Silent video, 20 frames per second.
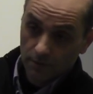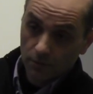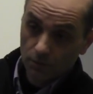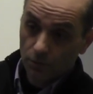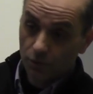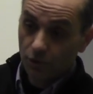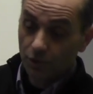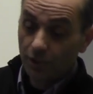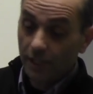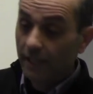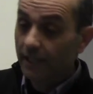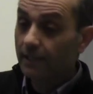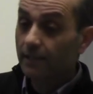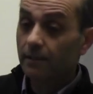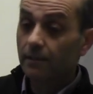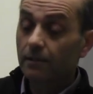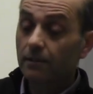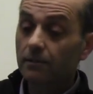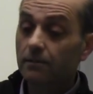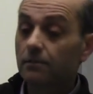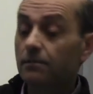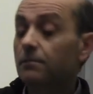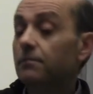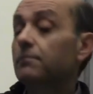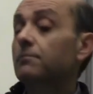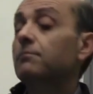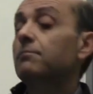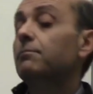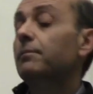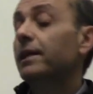which then
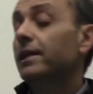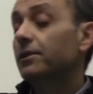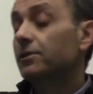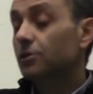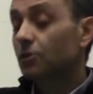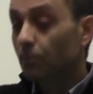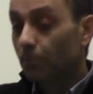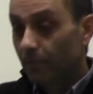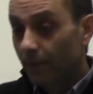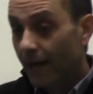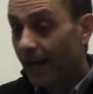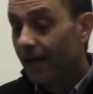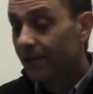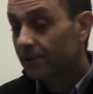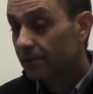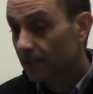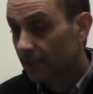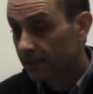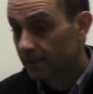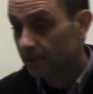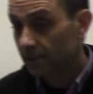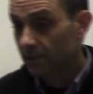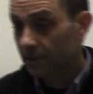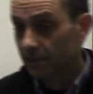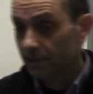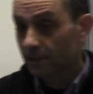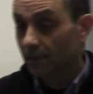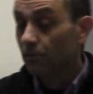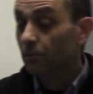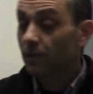made us go back to that study
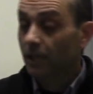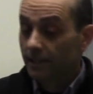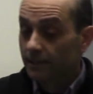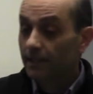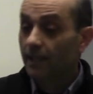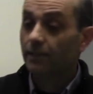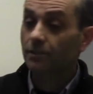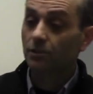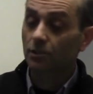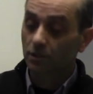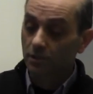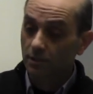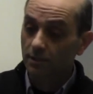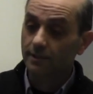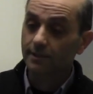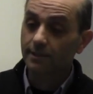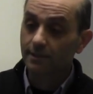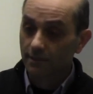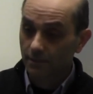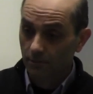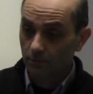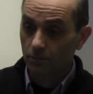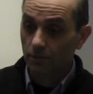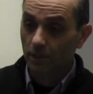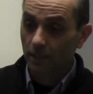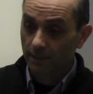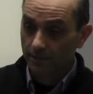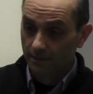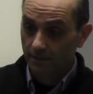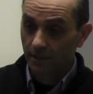and say, well, that's actually consistent
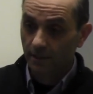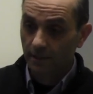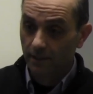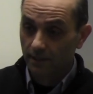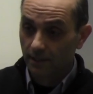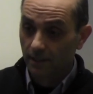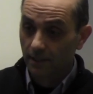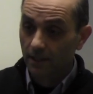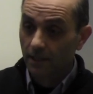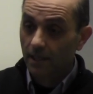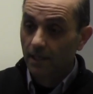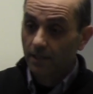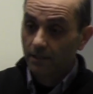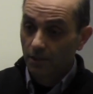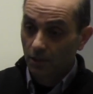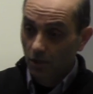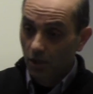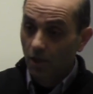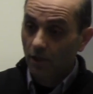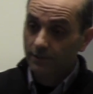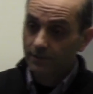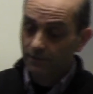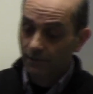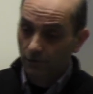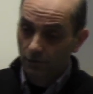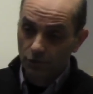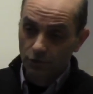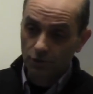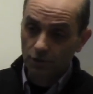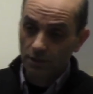with that study, that the loss
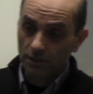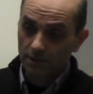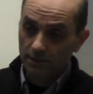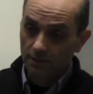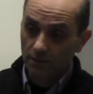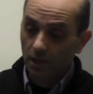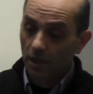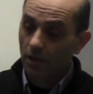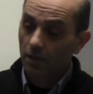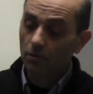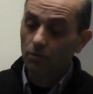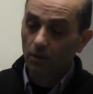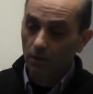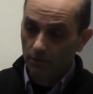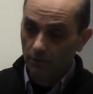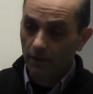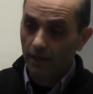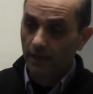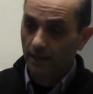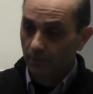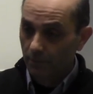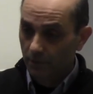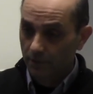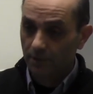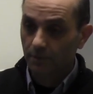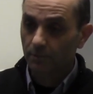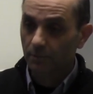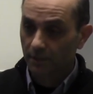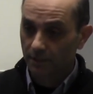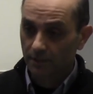function is not a quadratic but
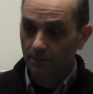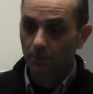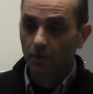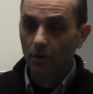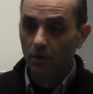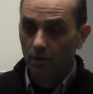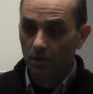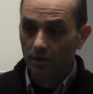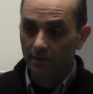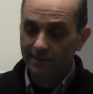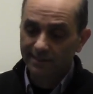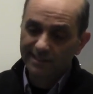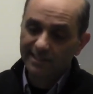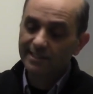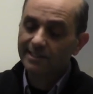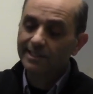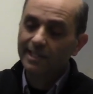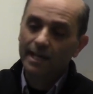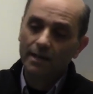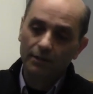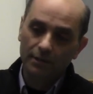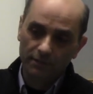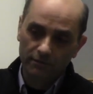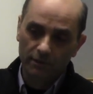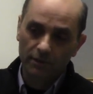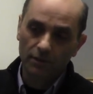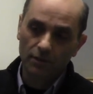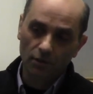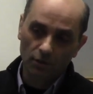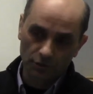something smaller. It's discounting
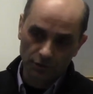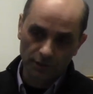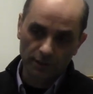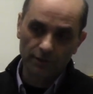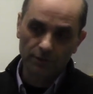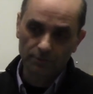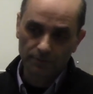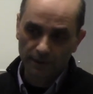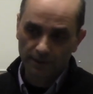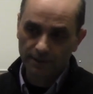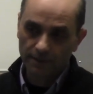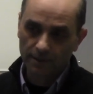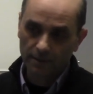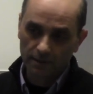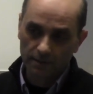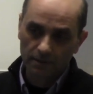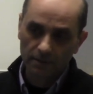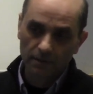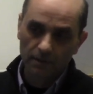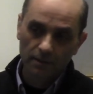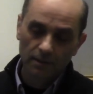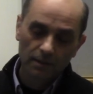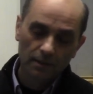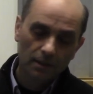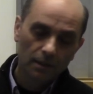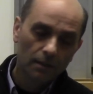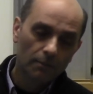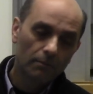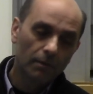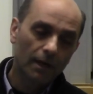very large errors, basically,
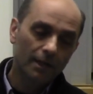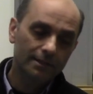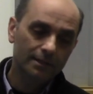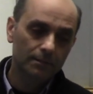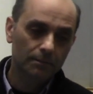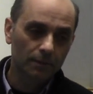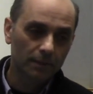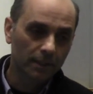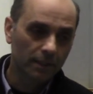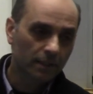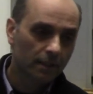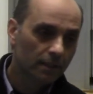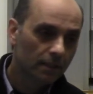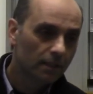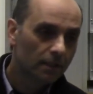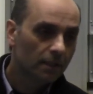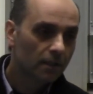possibly